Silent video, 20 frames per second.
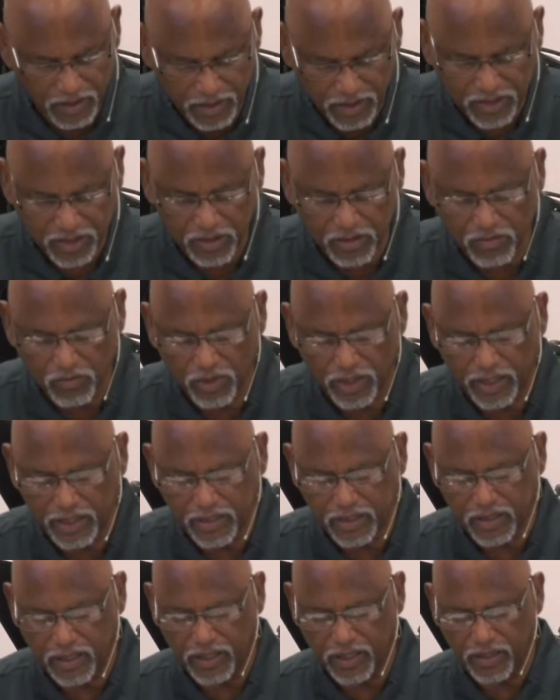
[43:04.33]
listen what
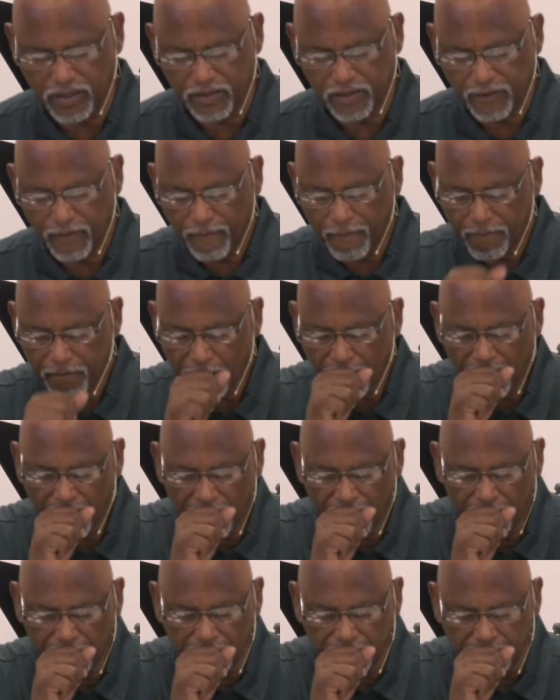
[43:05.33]
he says
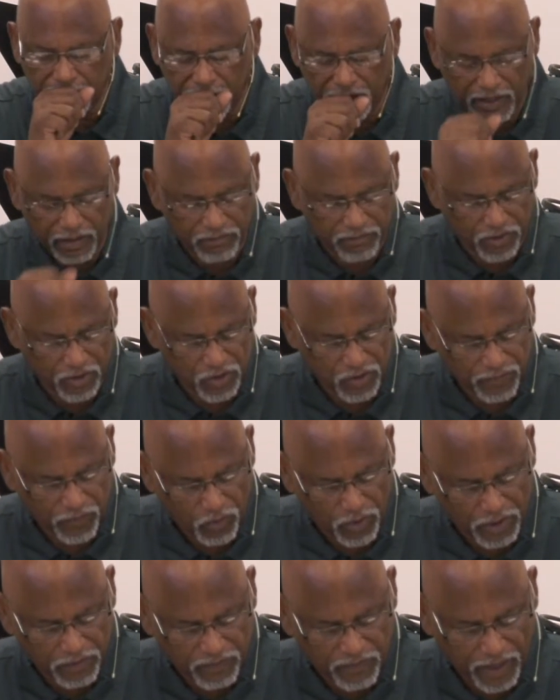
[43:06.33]
in verse
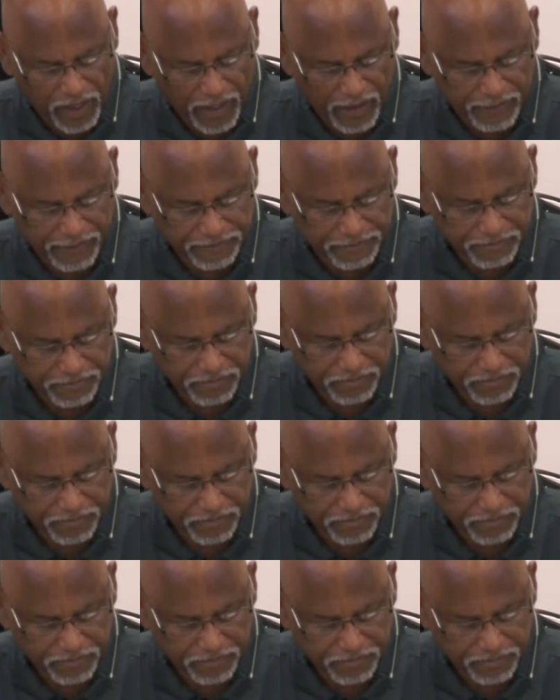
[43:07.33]
forty-five.